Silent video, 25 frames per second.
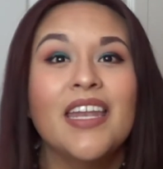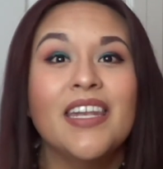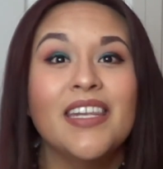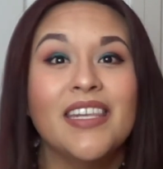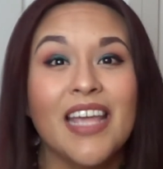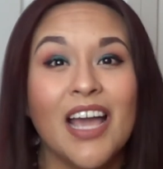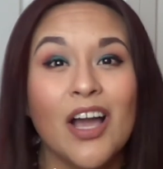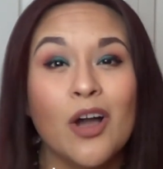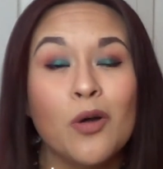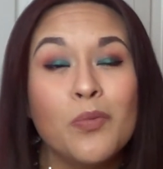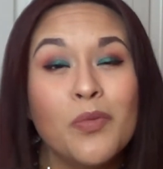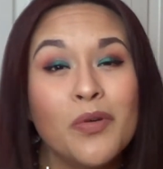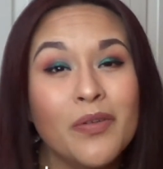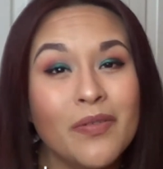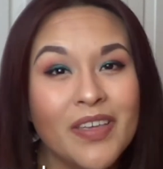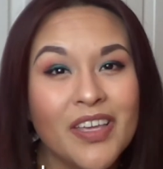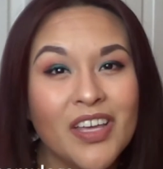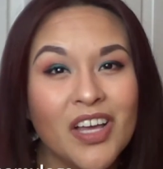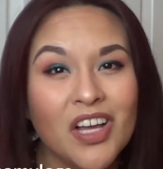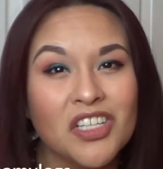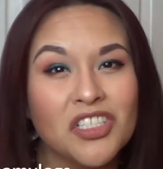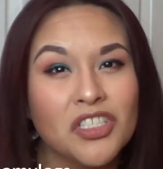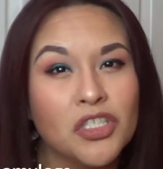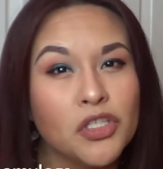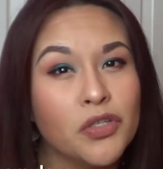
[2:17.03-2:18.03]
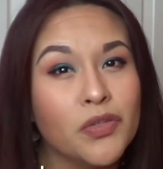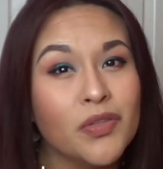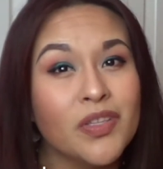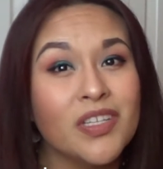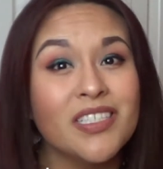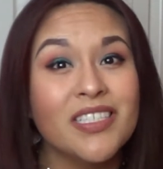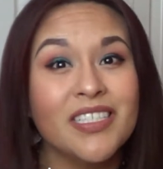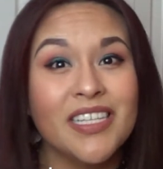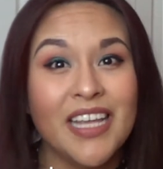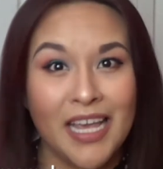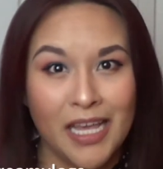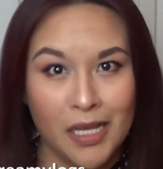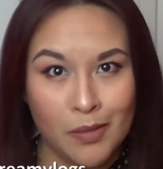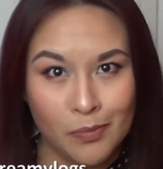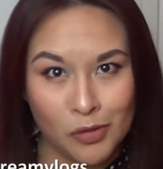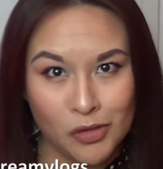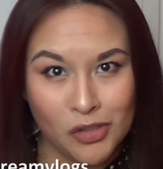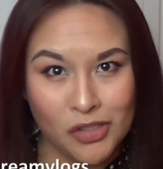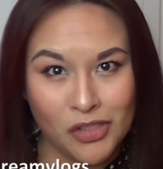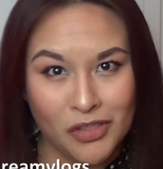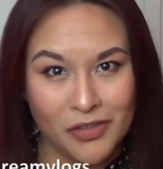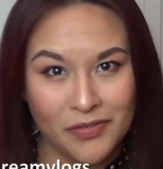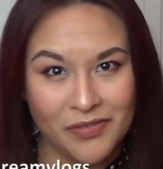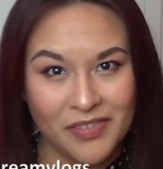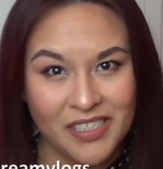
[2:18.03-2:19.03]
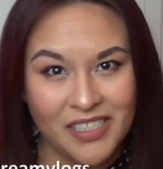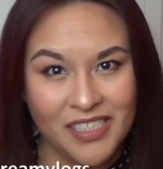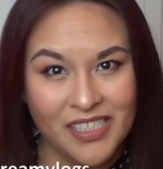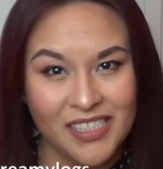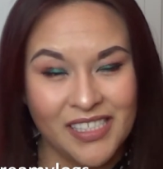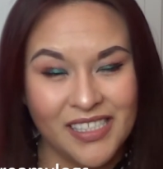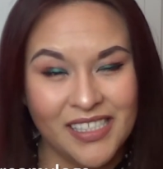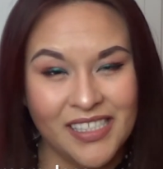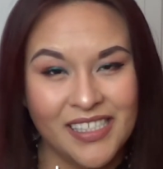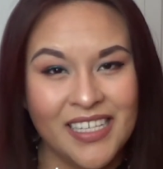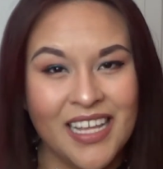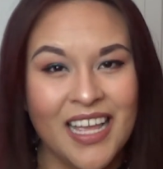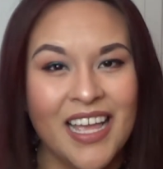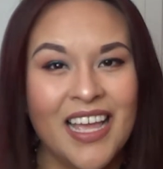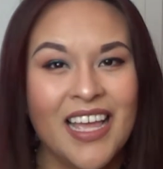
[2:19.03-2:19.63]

Now moving on to the table services.